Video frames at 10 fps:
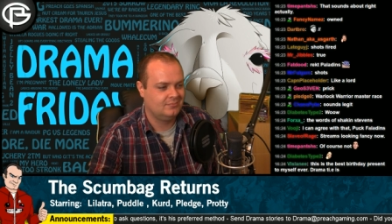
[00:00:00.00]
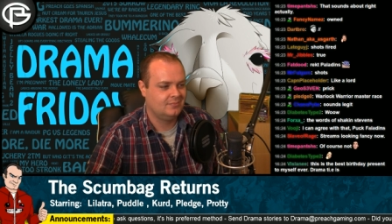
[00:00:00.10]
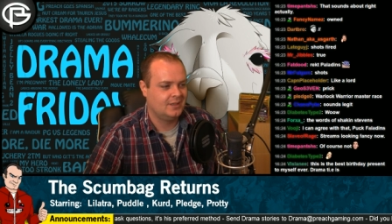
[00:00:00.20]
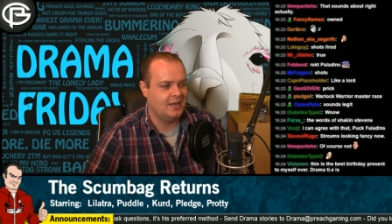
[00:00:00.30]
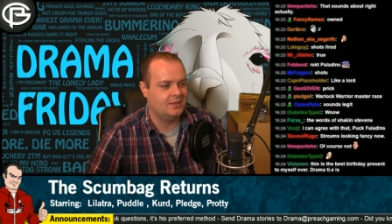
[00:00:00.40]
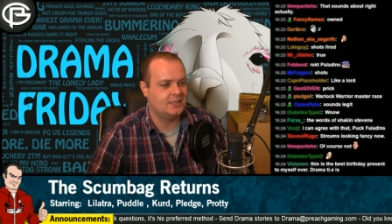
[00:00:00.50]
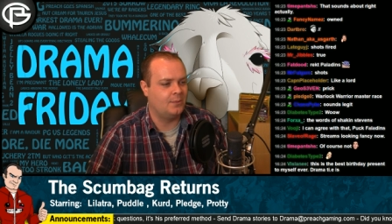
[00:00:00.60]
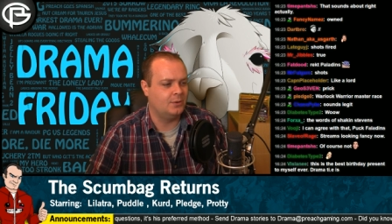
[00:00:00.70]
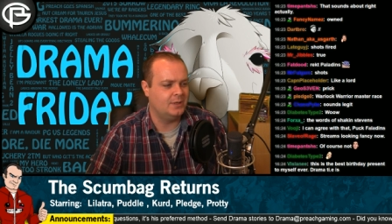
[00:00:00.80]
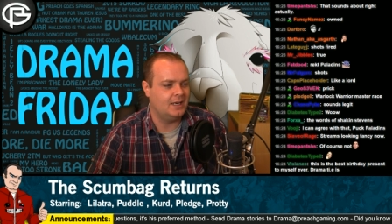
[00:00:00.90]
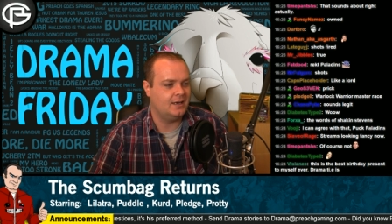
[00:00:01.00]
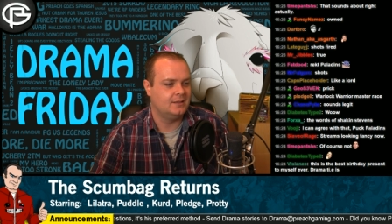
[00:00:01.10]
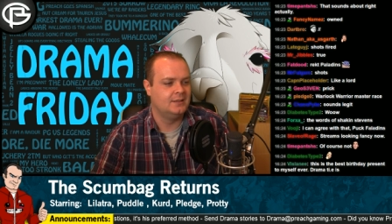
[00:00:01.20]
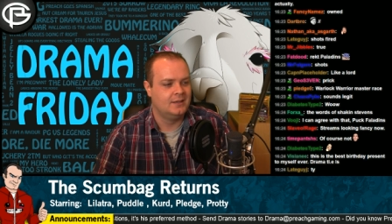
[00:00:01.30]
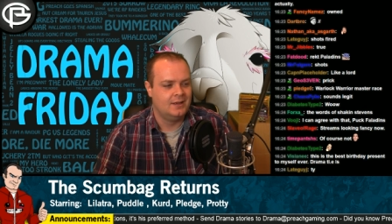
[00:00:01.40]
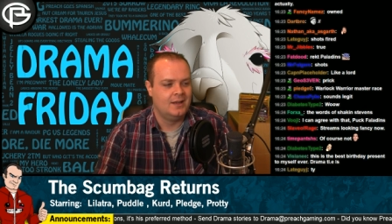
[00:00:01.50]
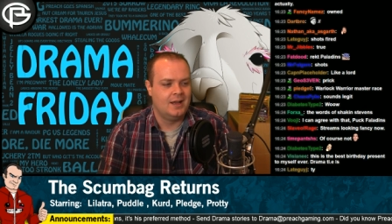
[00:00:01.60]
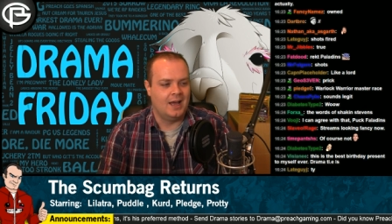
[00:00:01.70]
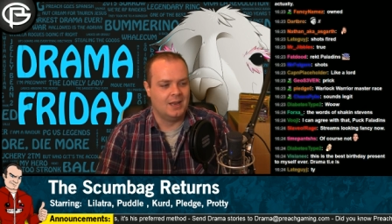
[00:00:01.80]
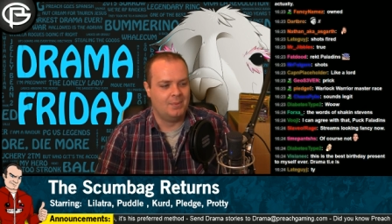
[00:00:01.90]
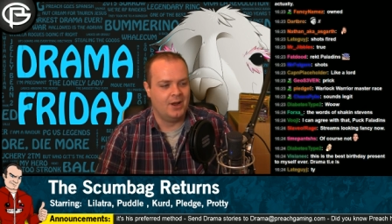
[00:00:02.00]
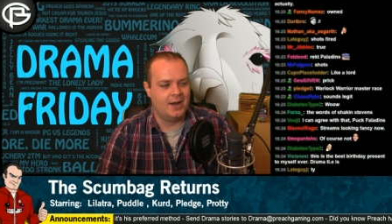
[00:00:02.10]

Kel'Thuzad would have been dead. And the Burning